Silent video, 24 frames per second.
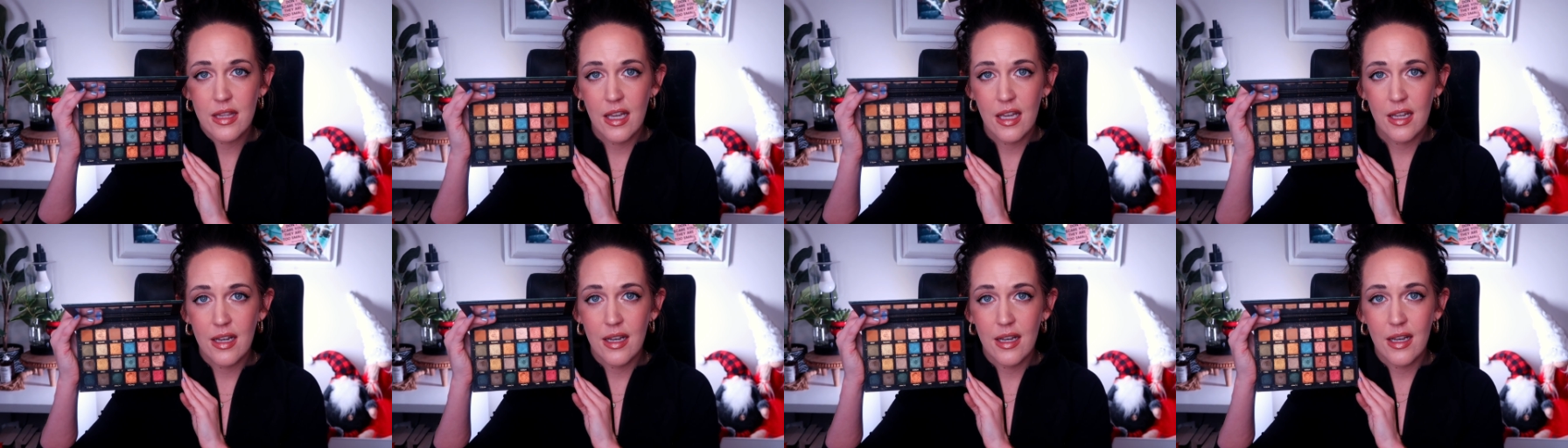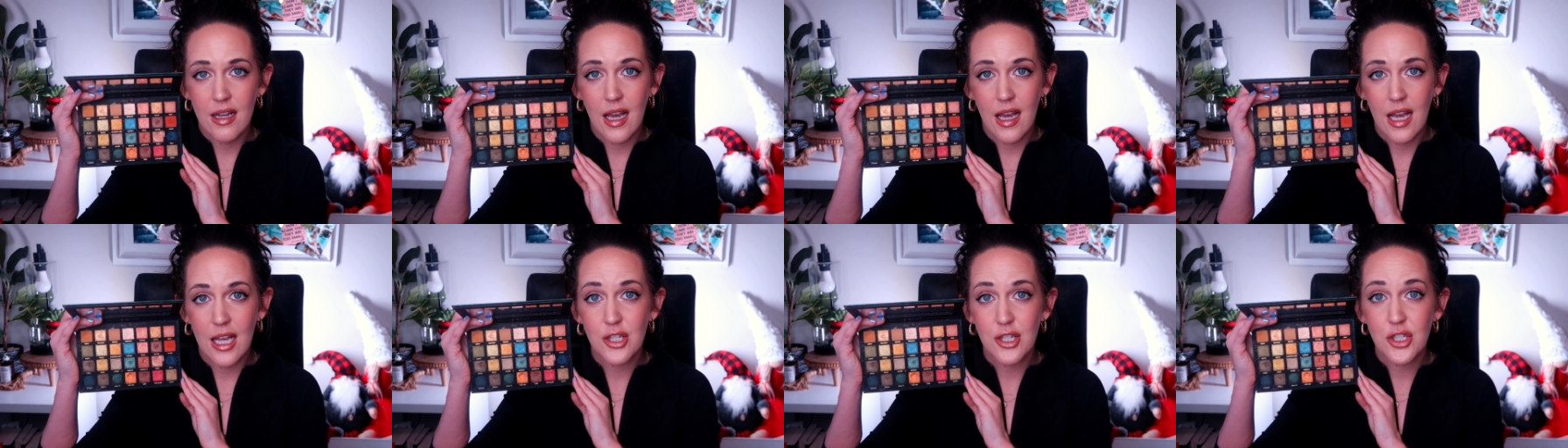
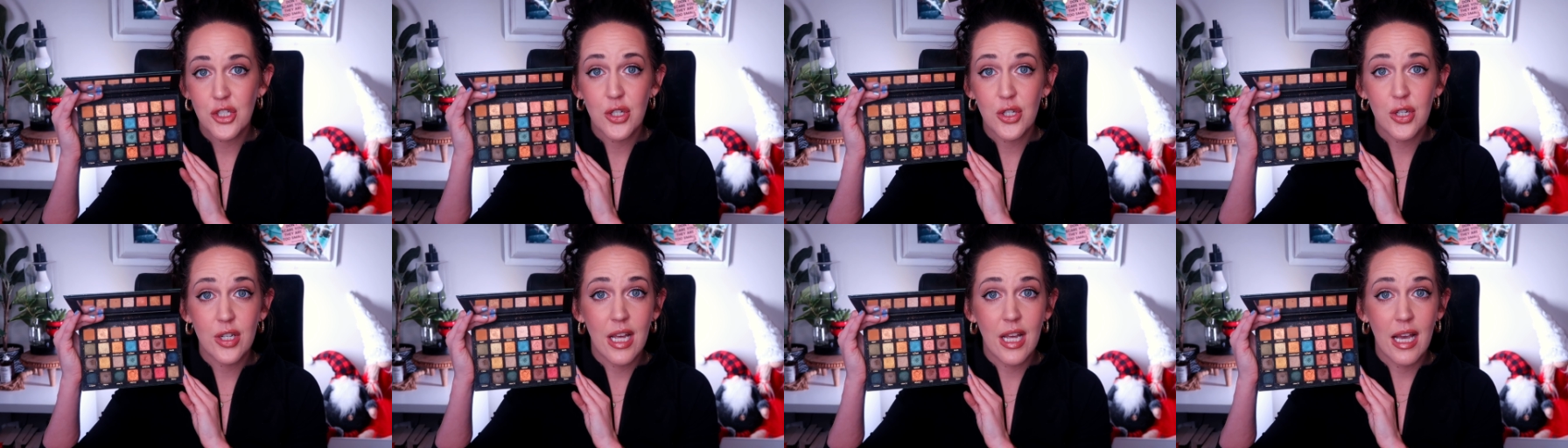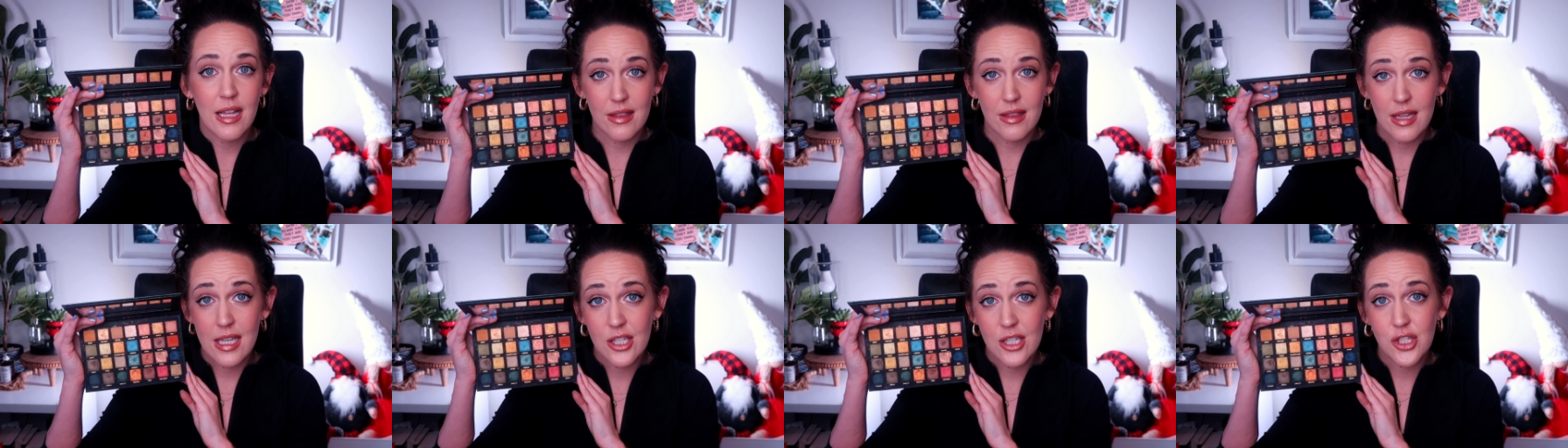then I should
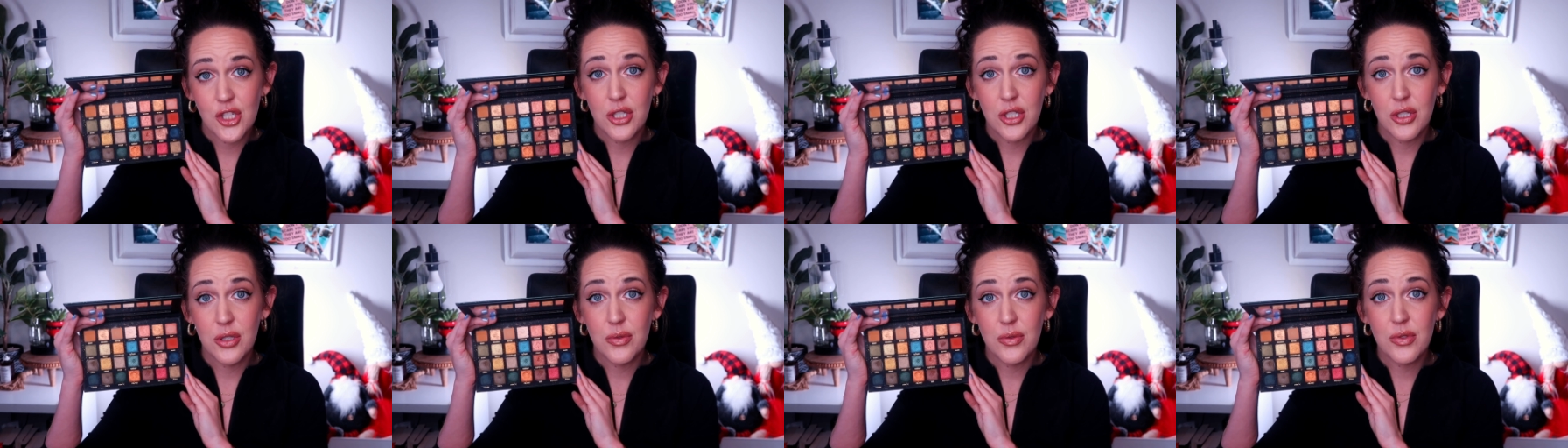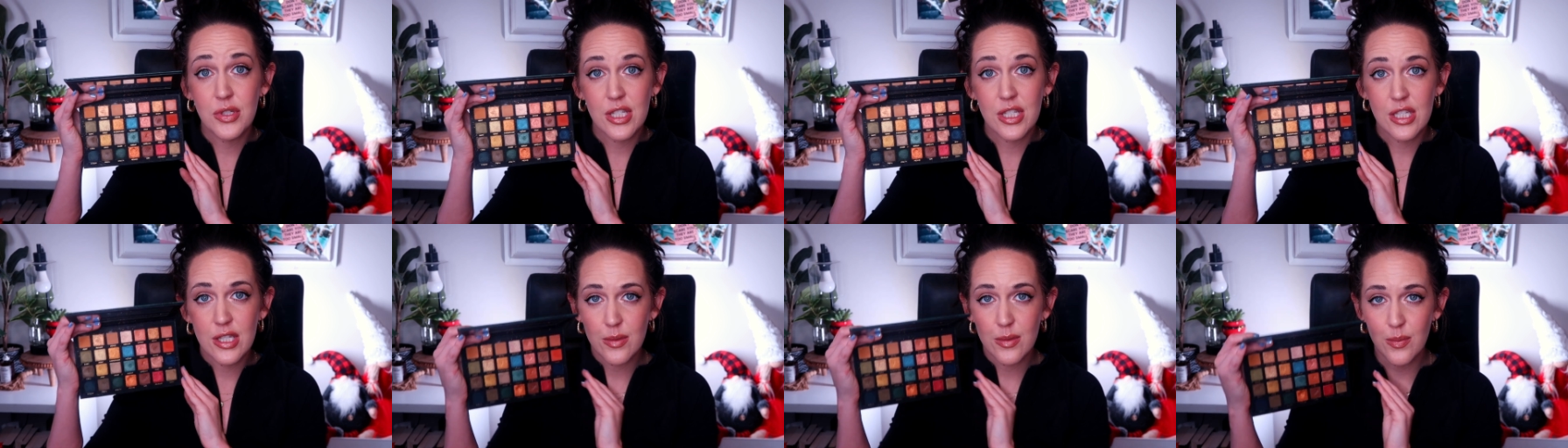at least
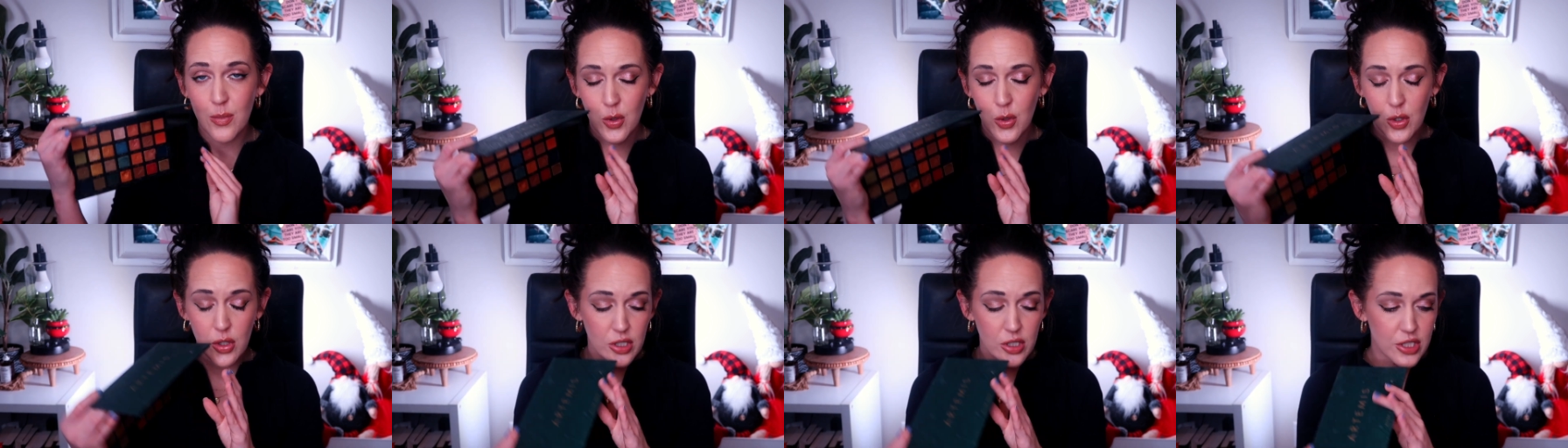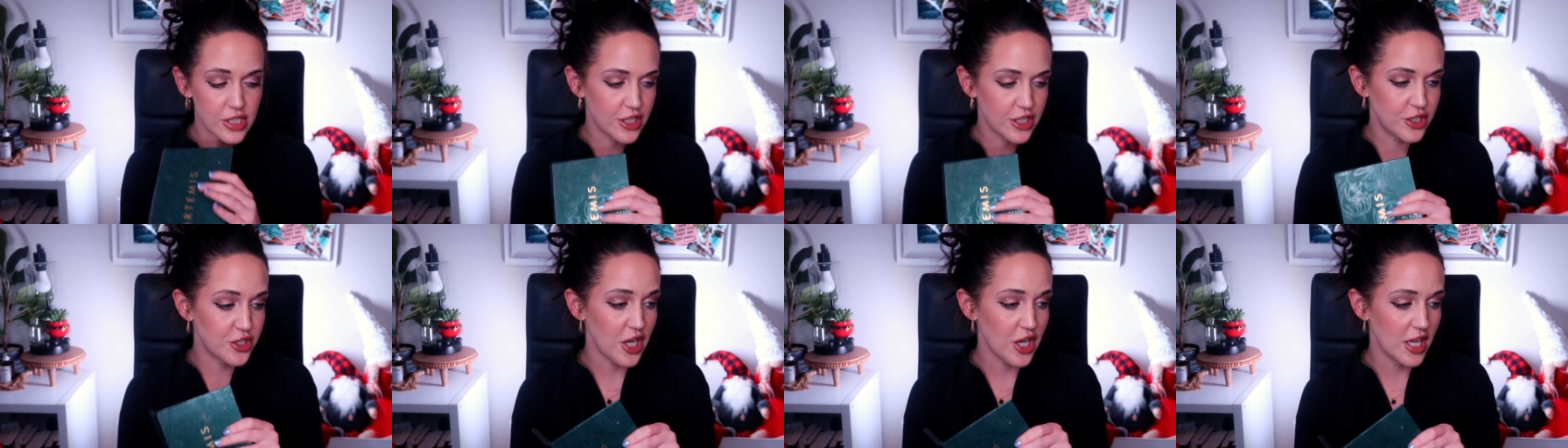use this more
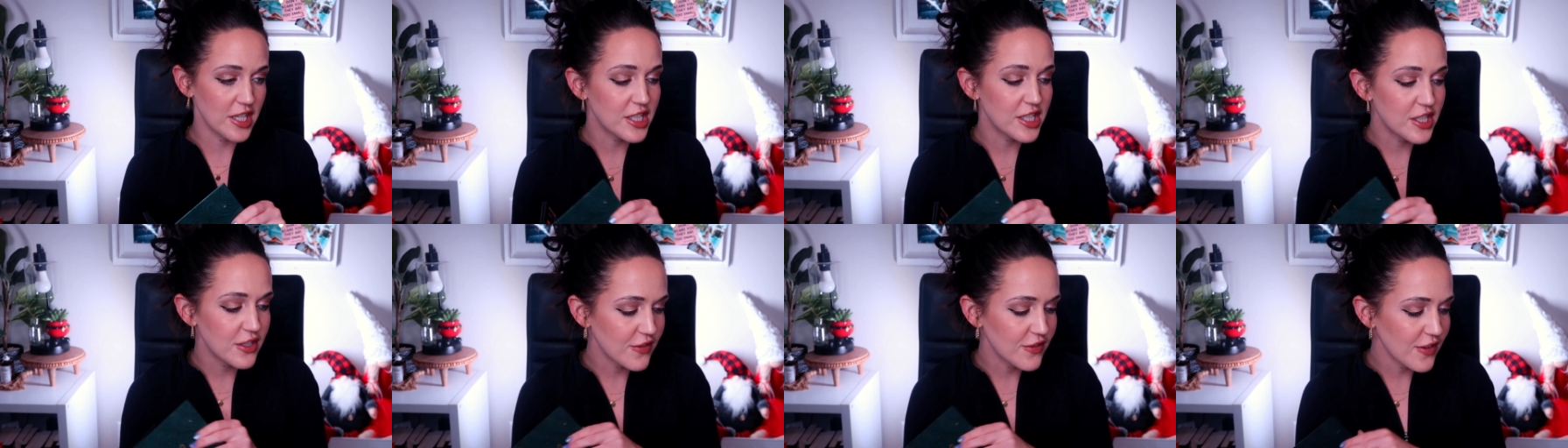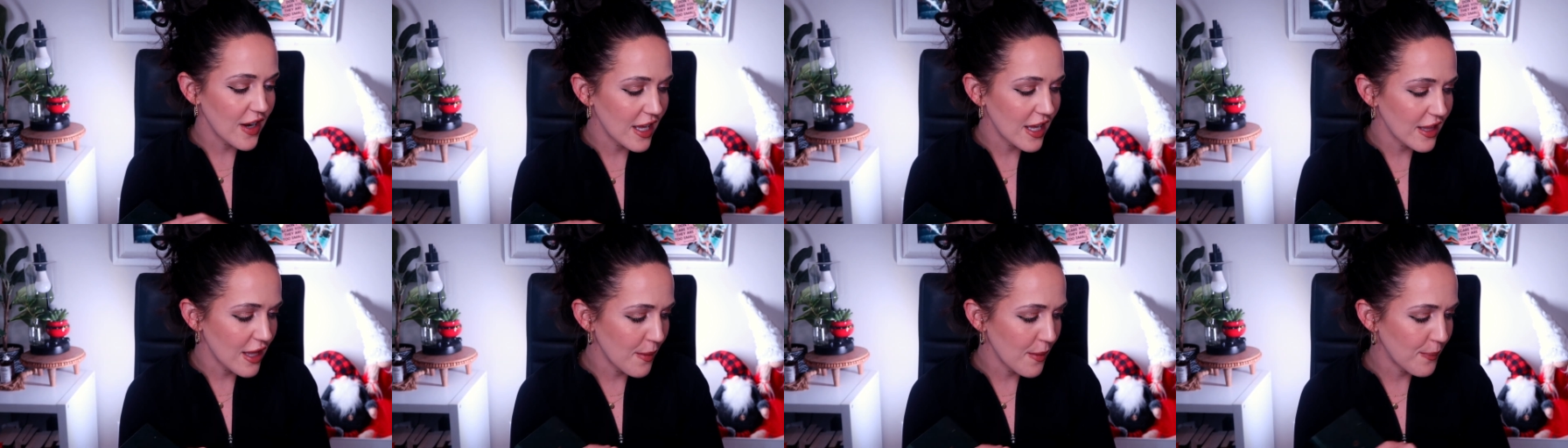to
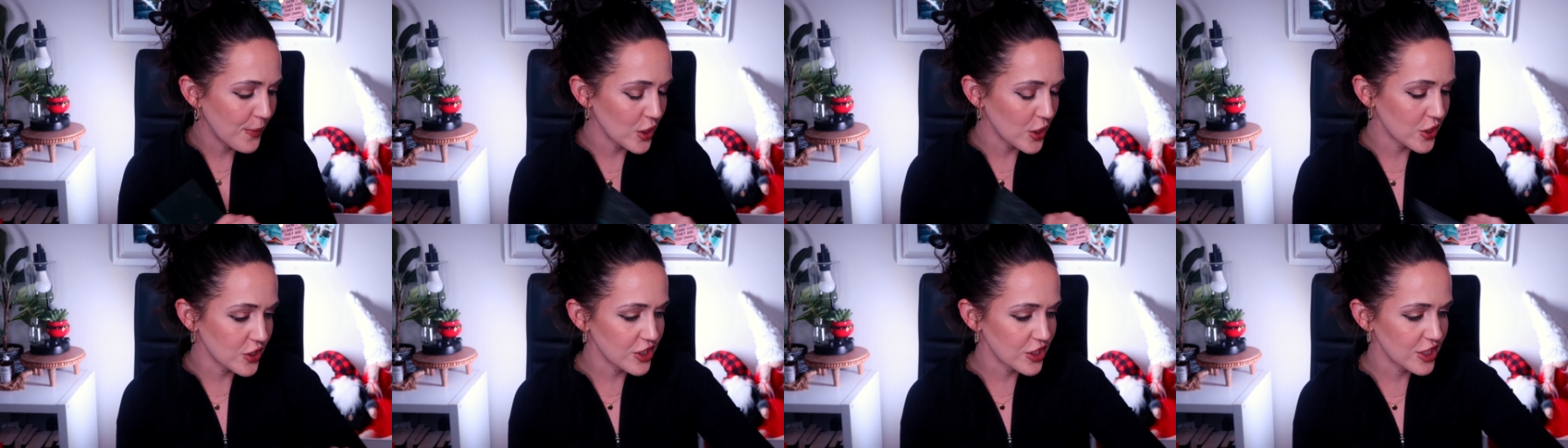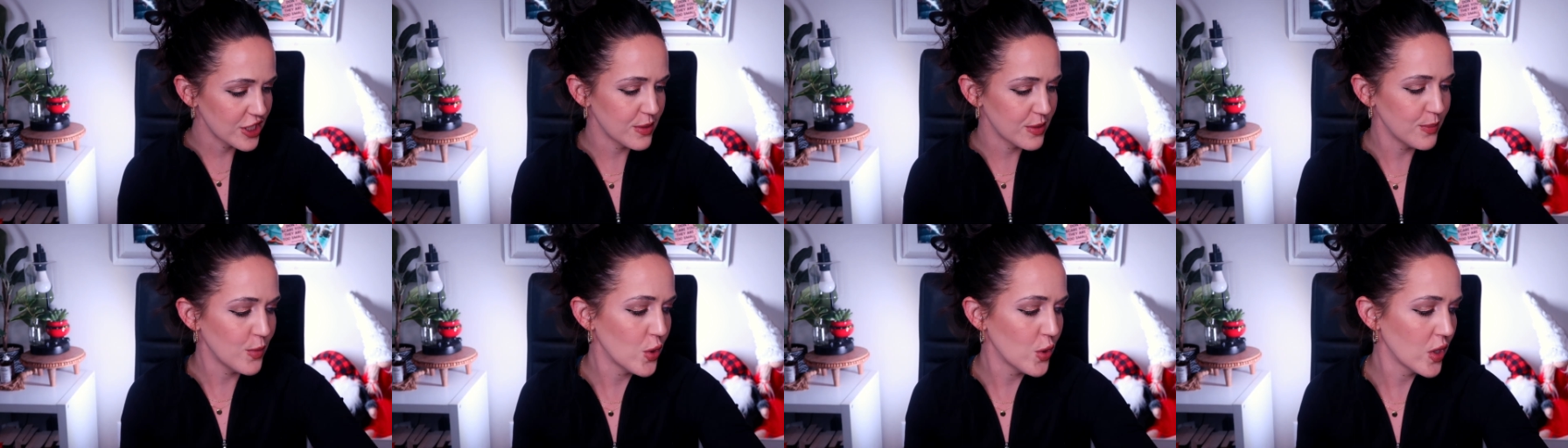justify that
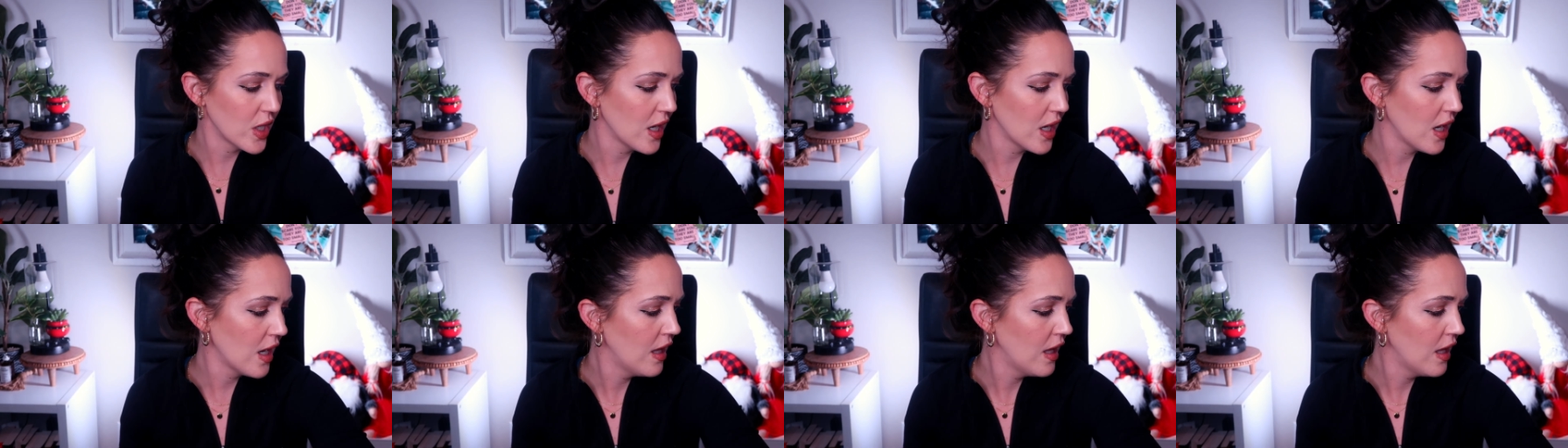purchase more.